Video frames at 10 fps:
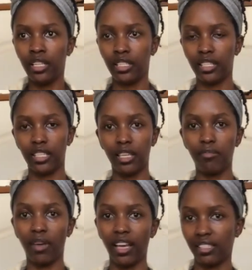The
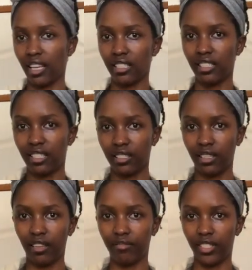same, I just still
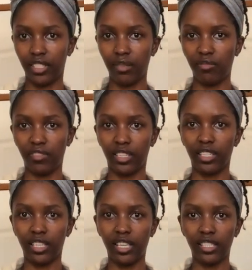have the same
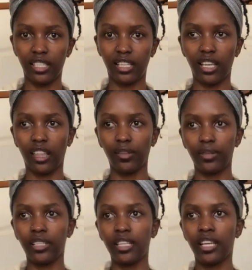feeling as that other
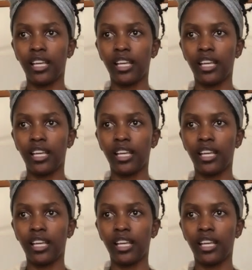one.